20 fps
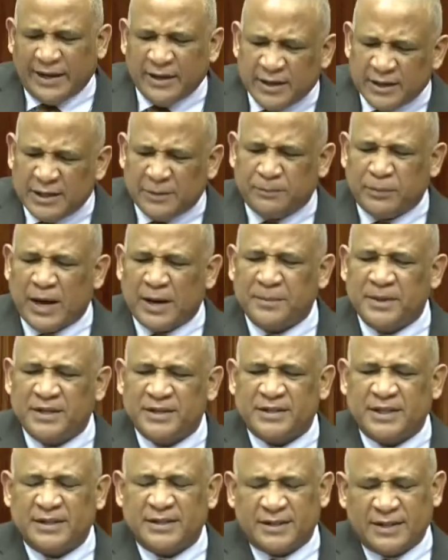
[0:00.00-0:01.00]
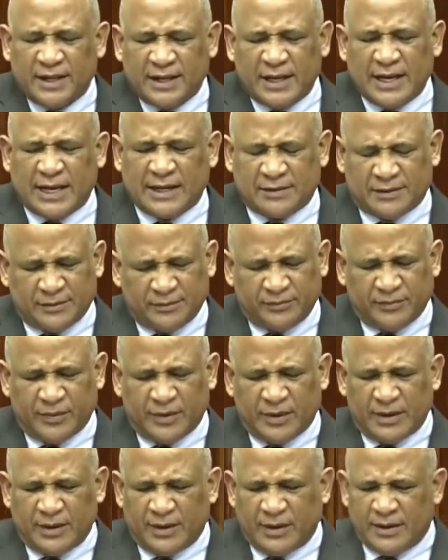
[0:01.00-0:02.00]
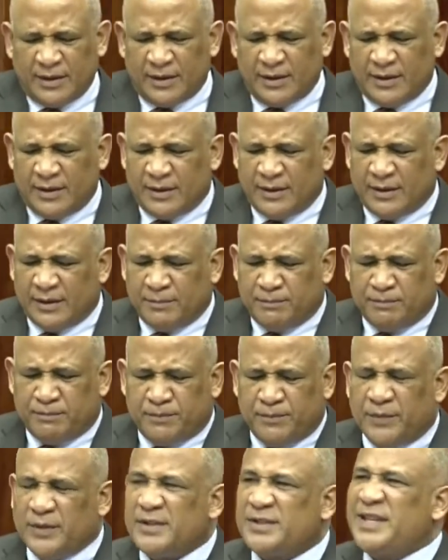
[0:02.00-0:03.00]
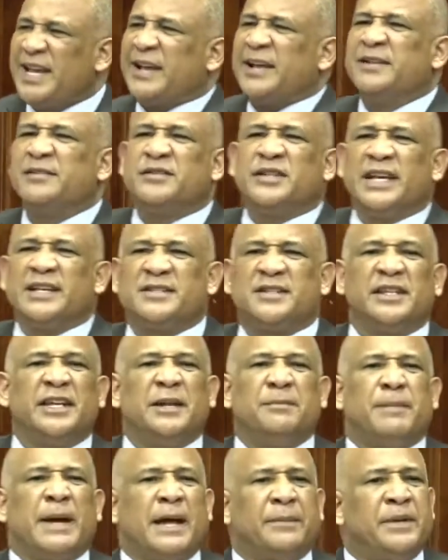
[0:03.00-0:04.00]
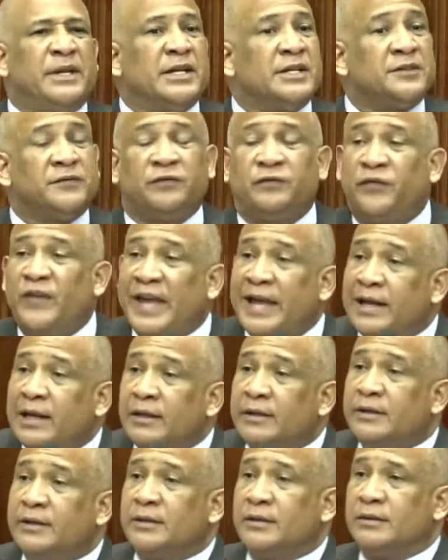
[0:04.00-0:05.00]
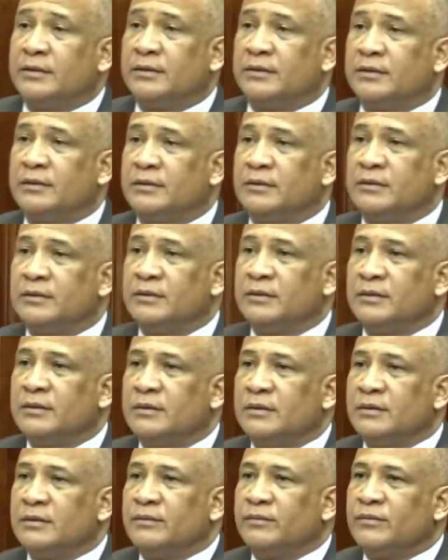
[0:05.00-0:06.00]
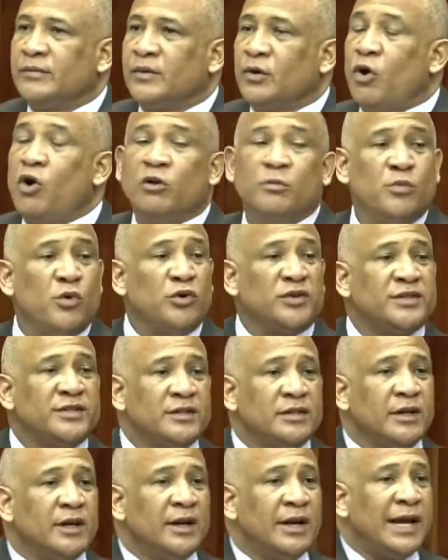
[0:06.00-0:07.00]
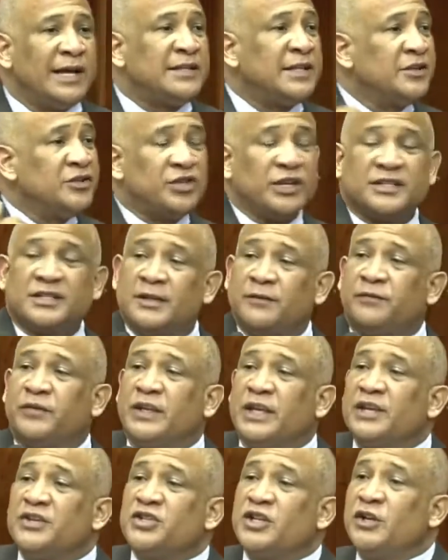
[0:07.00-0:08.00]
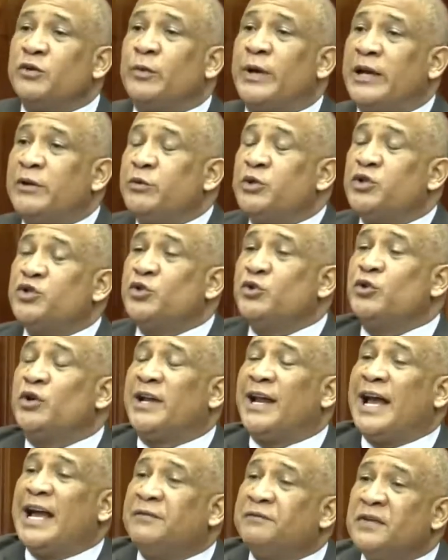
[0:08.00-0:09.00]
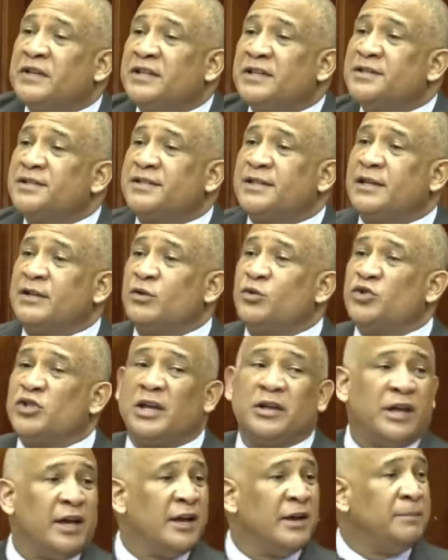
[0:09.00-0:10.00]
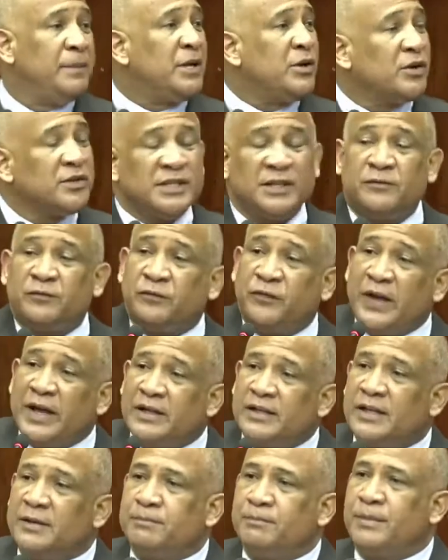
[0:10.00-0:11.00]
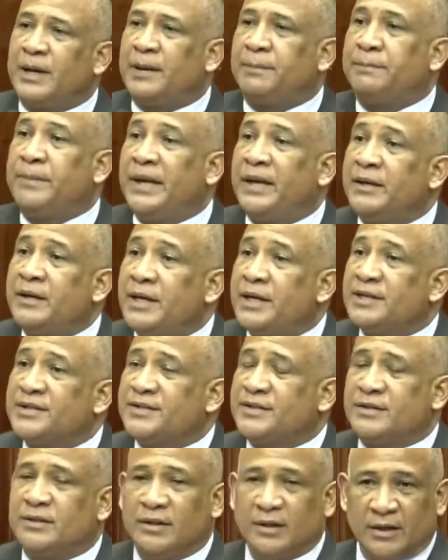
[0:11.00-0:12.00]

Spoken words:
heard the Prime Minister say that second testing in Barbados failed, almost as a justification why we should not have it in St. Lucia, because it failed in Barbados.